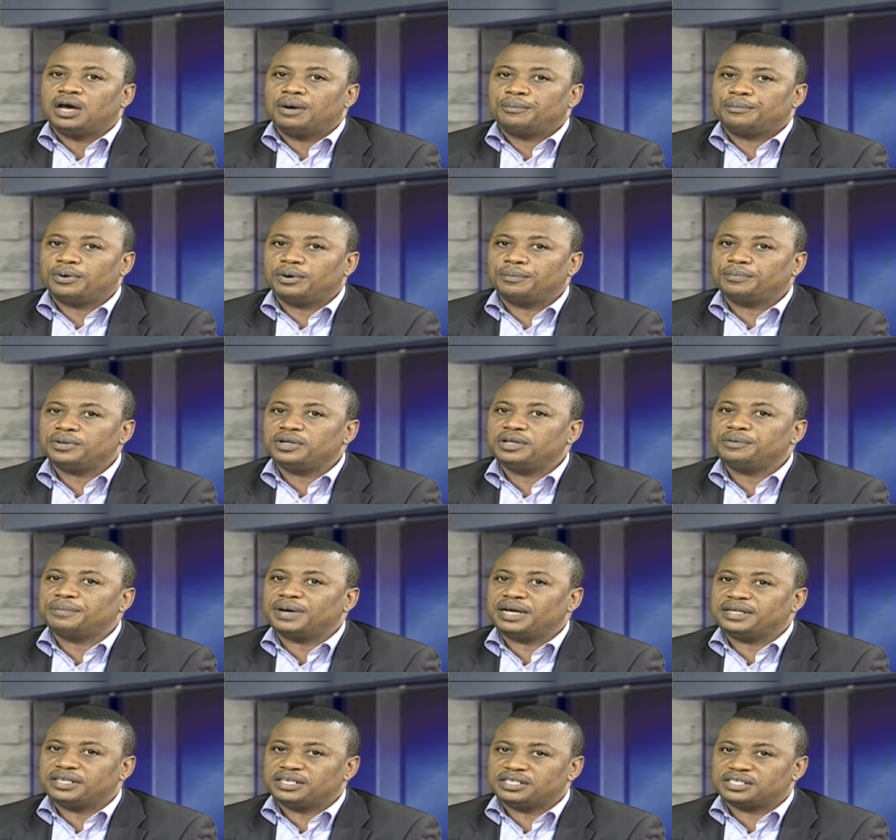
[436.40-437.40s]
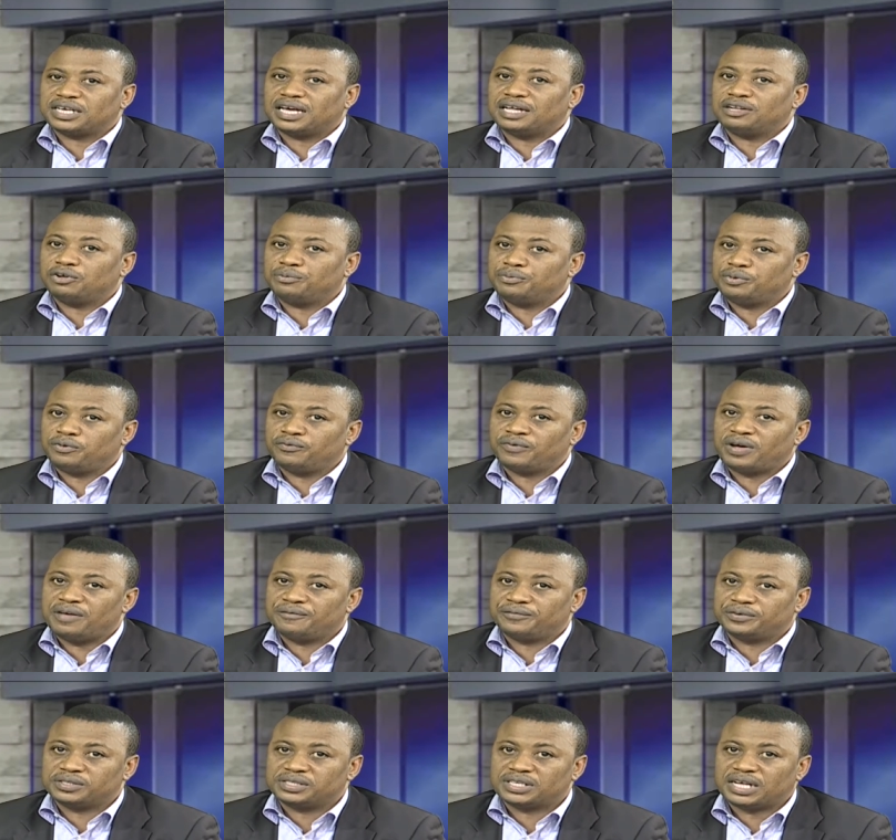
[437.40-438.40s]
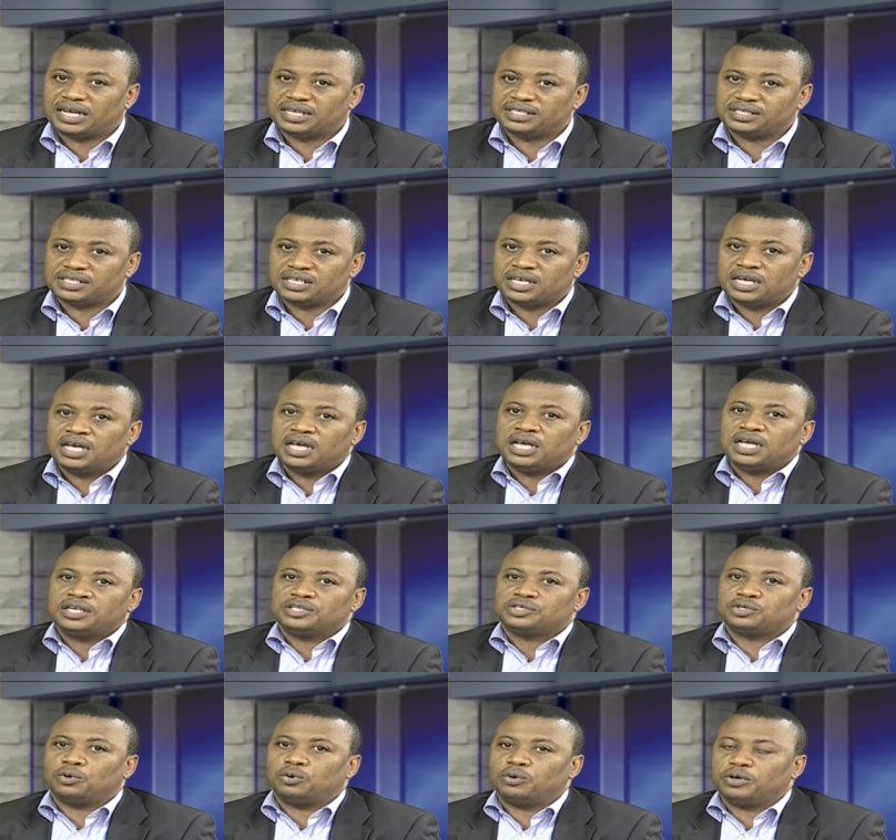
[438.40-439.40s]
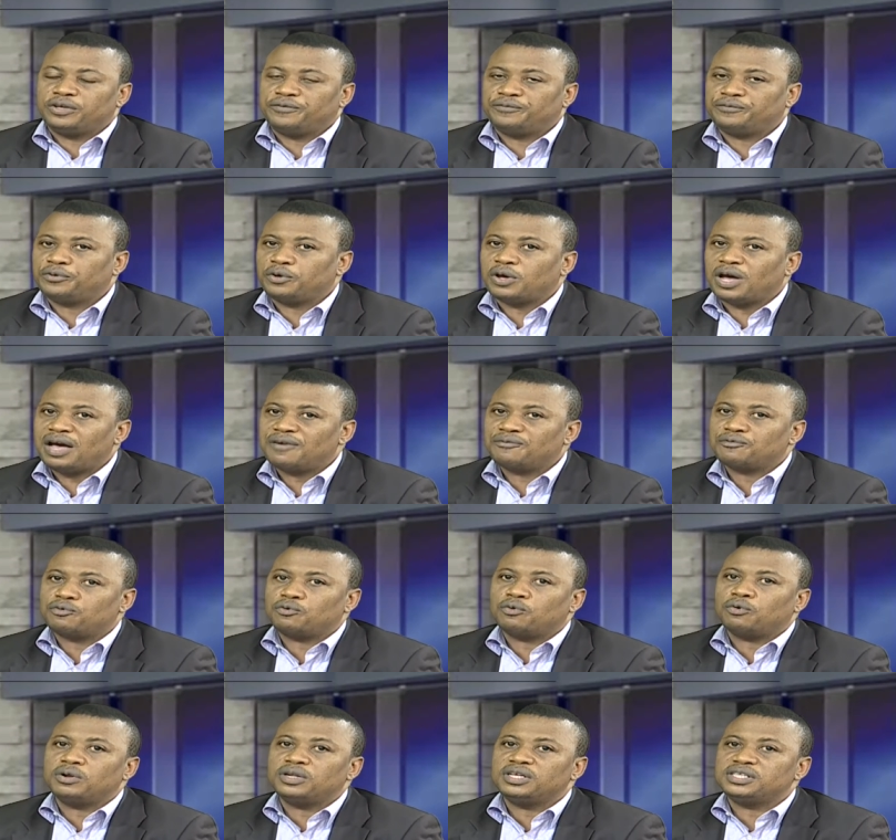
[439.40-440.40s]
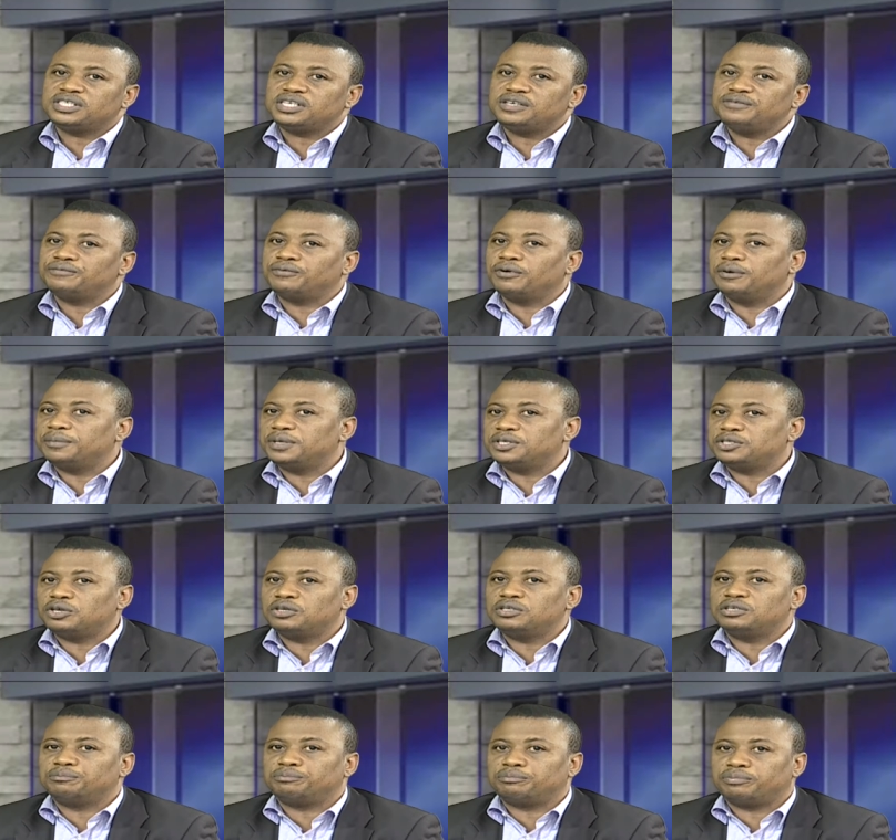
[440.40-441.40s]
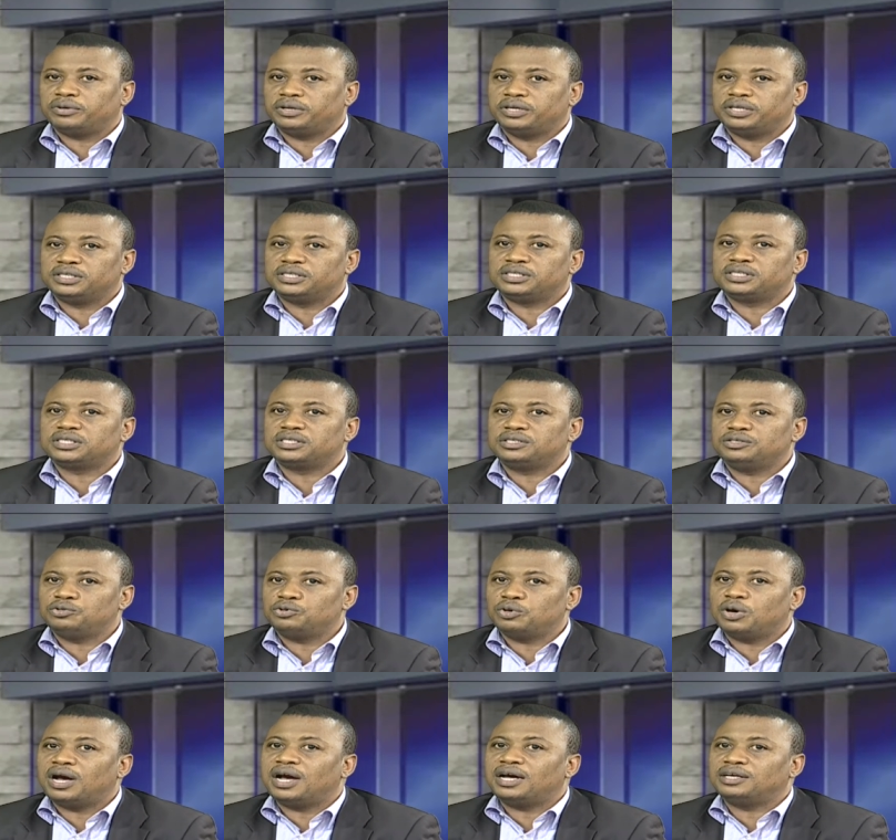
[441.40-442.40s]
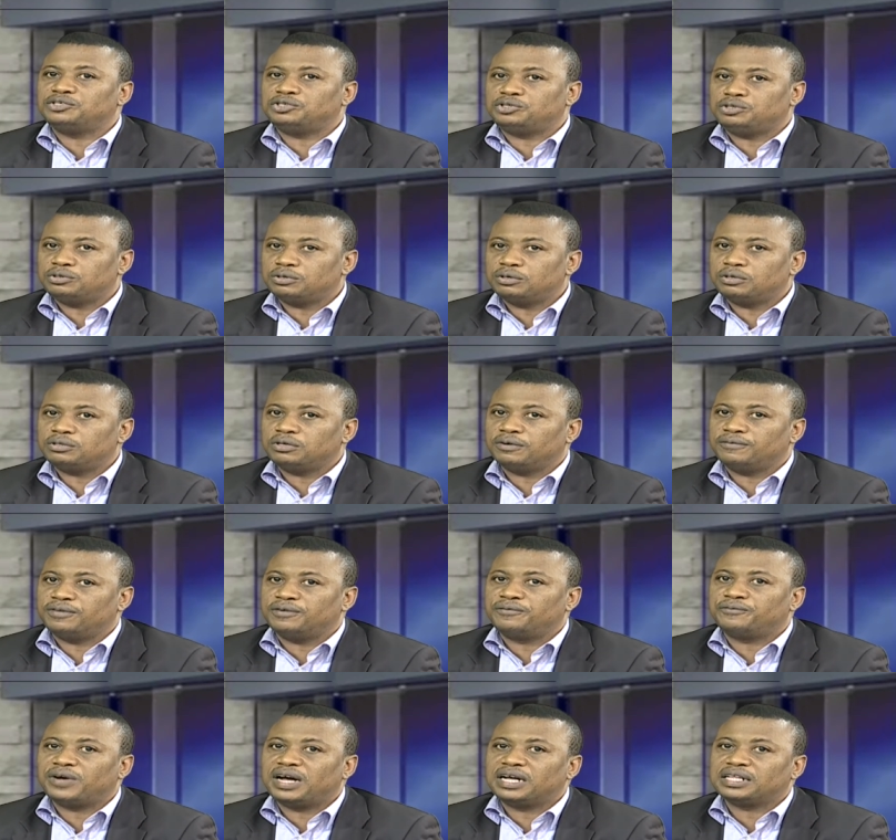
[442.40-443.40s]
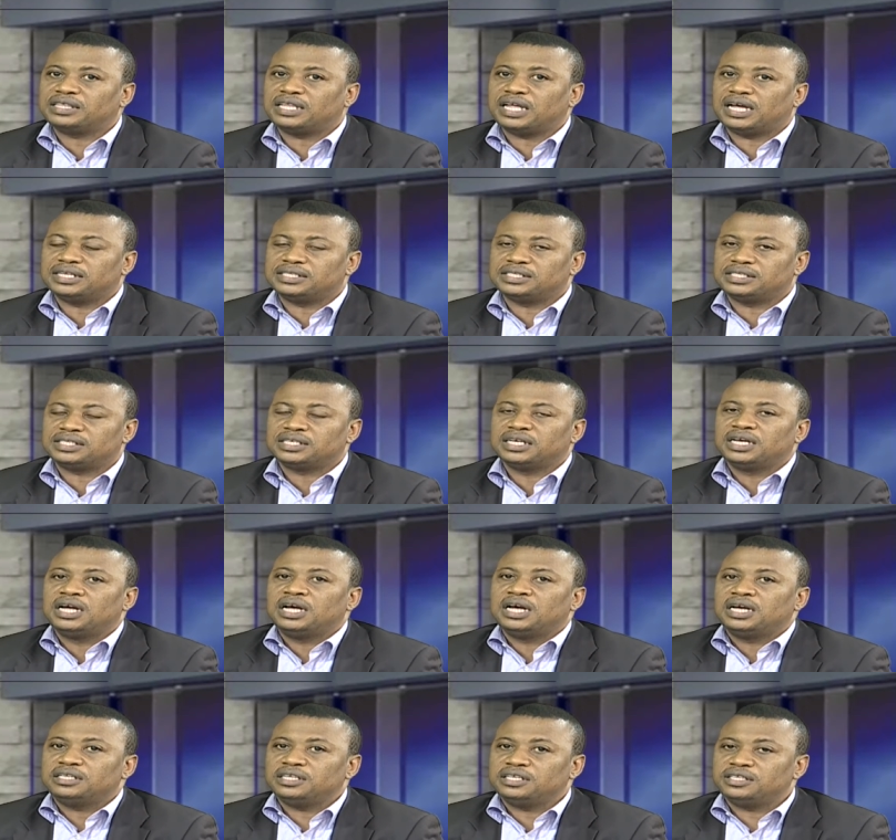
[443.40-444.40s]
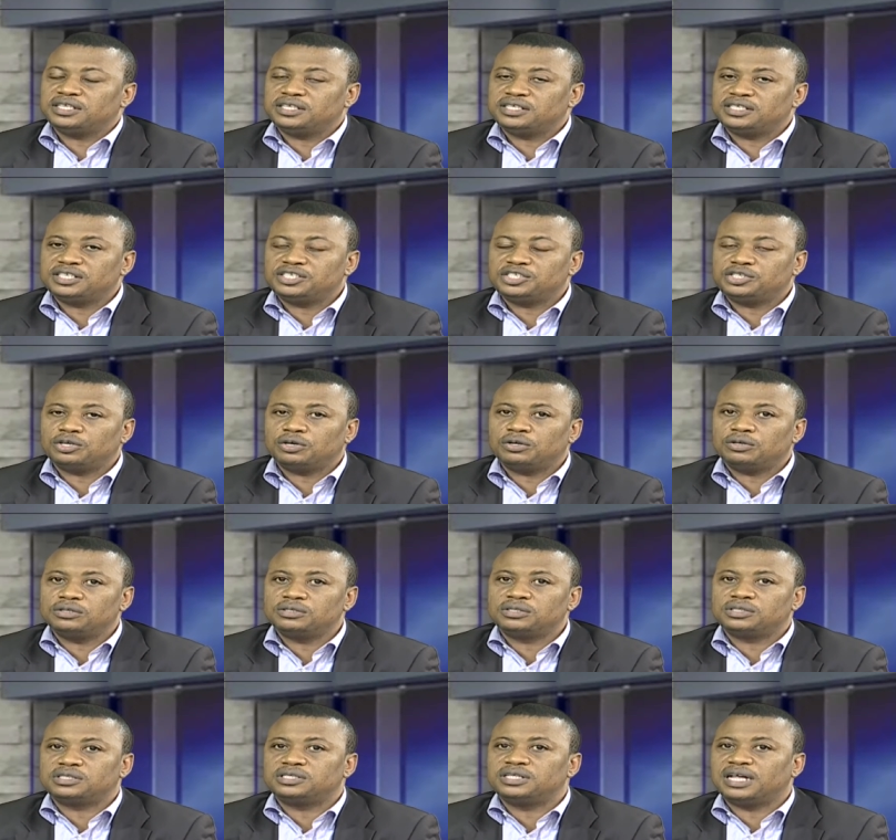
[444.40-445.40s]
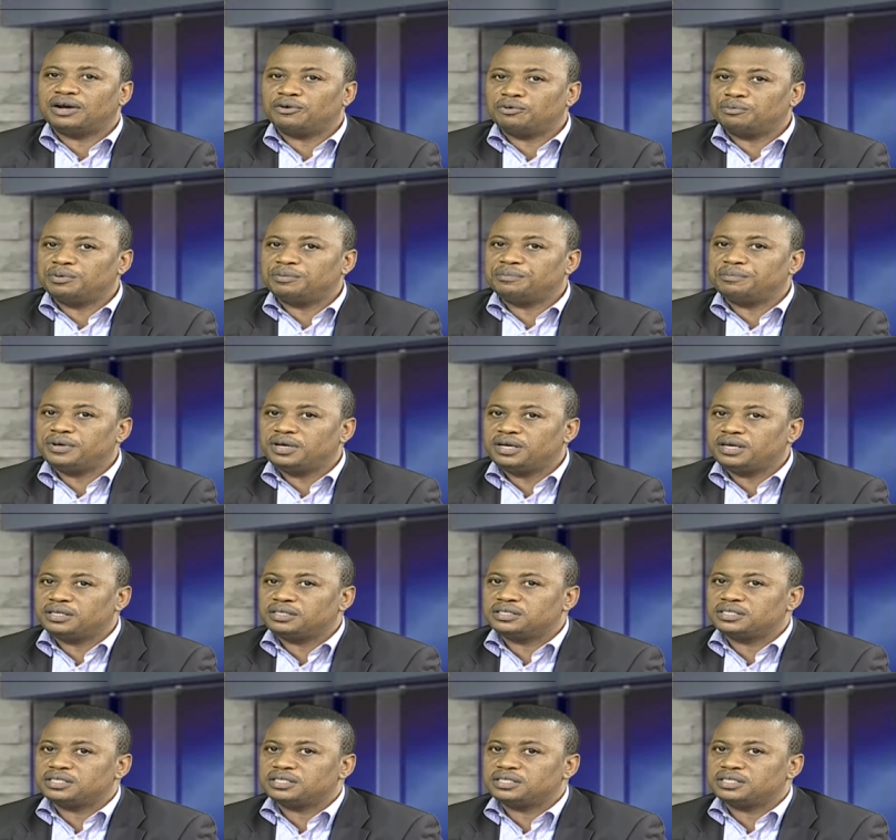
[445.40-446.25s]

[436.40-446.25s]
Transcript: properly managed cannot be overemphasized. So if you have quality information in place, you are assured of the fact that the decisions that will be made